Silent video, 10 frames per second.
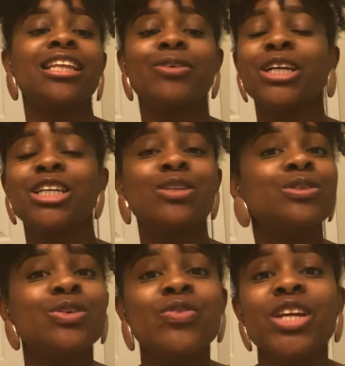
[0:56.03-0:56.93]
what
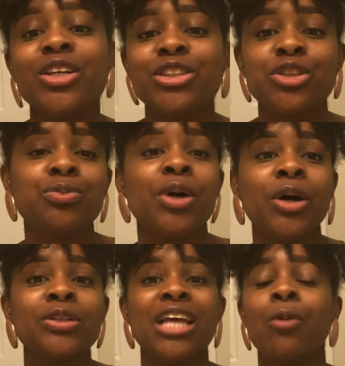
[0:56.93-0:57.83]
YouTube videos she
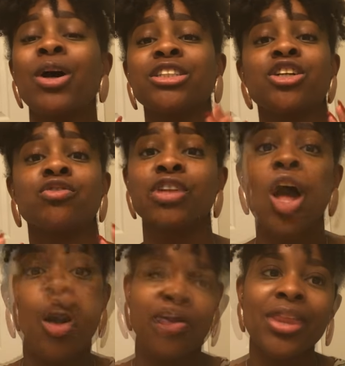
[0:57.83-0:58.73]
posts. I watch her
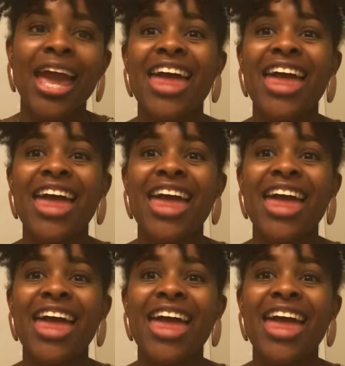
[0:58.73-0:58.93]
vlog.